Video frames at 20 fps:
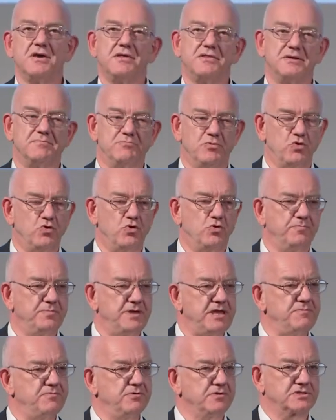the more
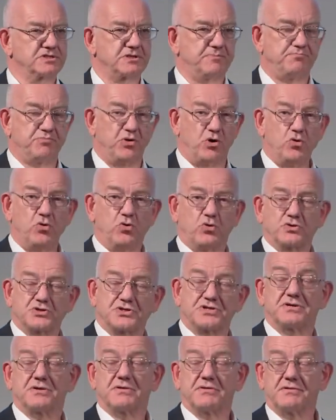people
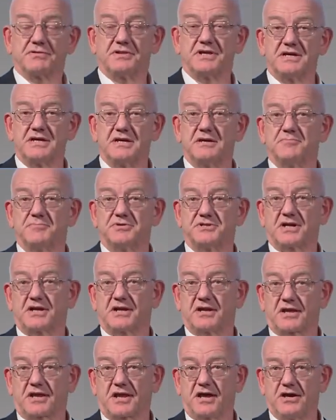support the
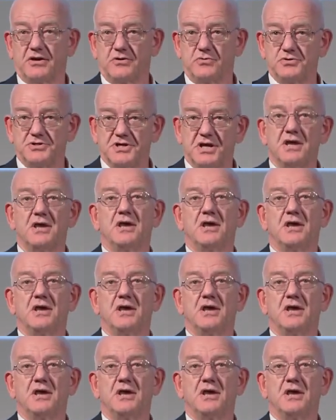particular code,